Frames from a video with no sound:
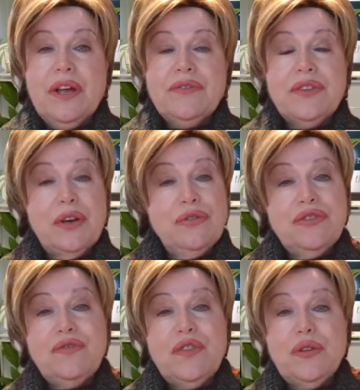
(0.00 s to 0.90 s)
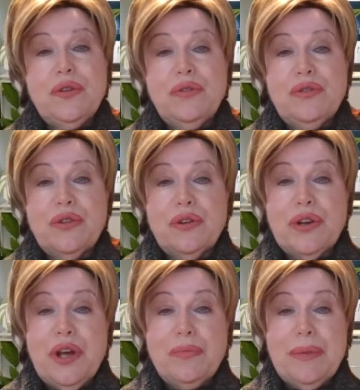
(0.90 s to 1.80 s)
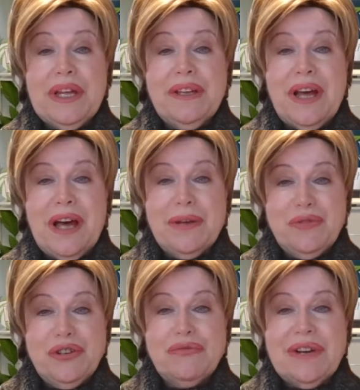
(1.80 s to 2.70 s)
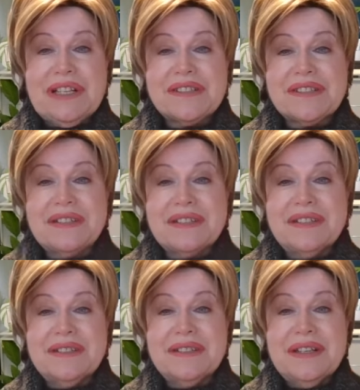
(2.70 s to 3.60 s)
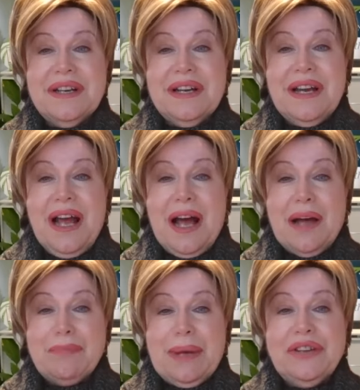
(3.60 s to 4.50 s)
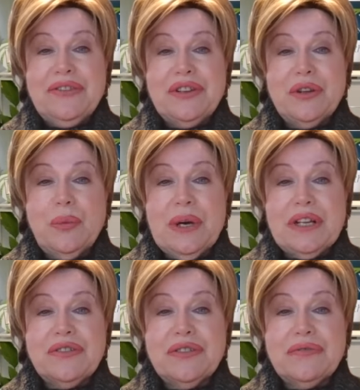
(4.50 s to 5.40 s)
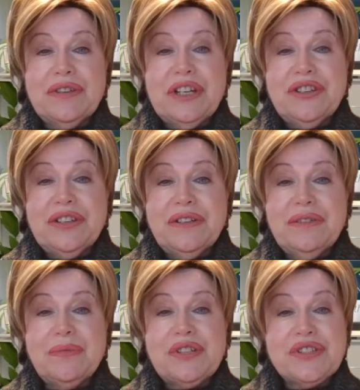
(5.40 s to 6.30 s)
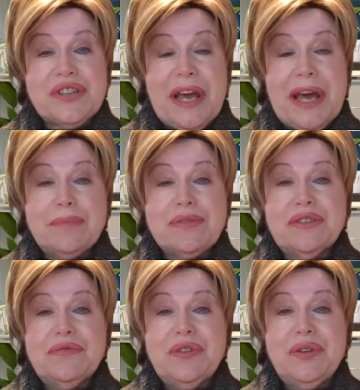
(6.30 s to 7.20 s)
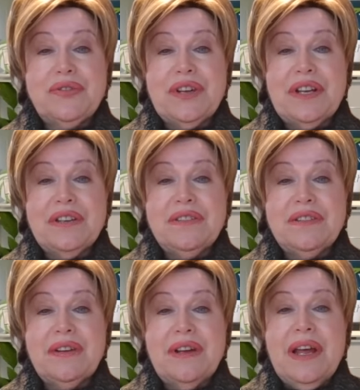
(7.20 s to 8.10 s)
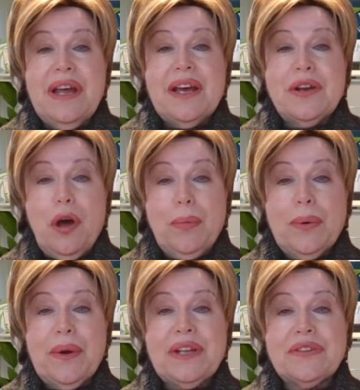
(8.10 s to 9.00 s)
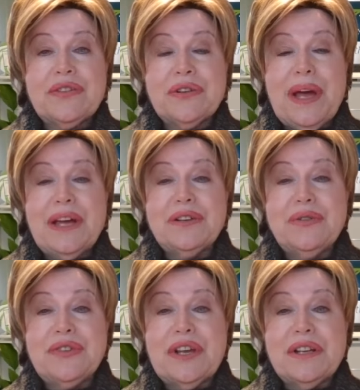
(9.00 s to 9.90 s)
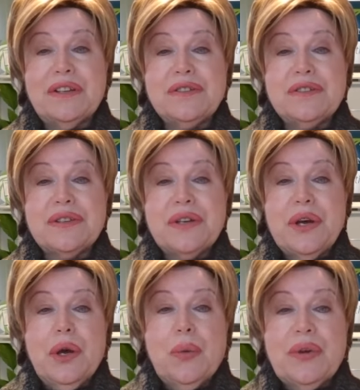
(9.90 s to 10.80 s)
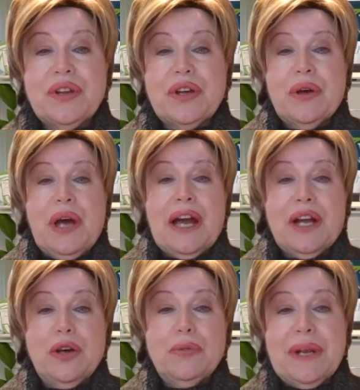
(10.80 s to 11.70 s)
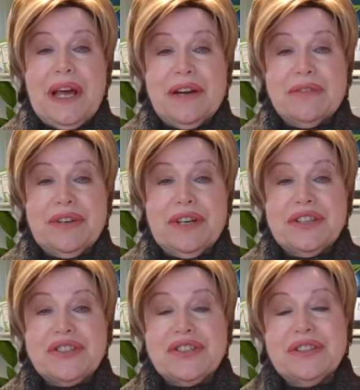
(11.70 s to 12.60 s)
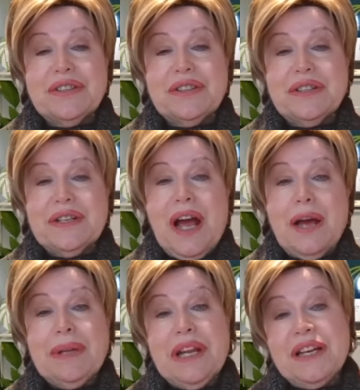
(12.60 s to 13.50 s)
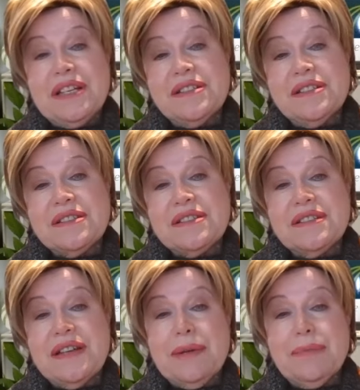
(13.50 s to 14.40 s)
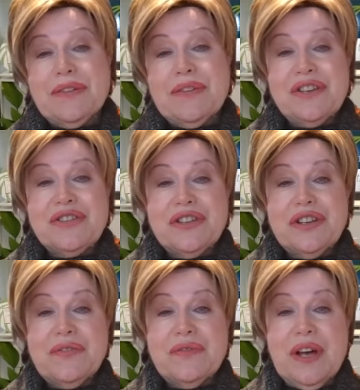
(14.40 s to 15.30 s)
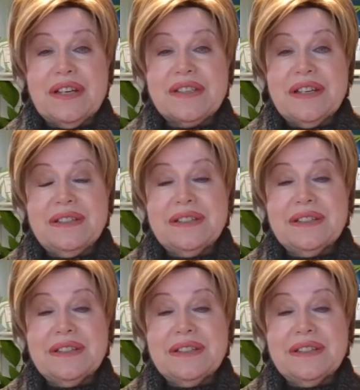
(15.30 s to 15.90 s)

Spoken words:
For those of you who do not know me, I'm Ranson. I'm based in the Wellington region, which is the capital of New Zealand, and operate throughout New Zealand with a global outreach. Now, I'm a licensed immigration advisor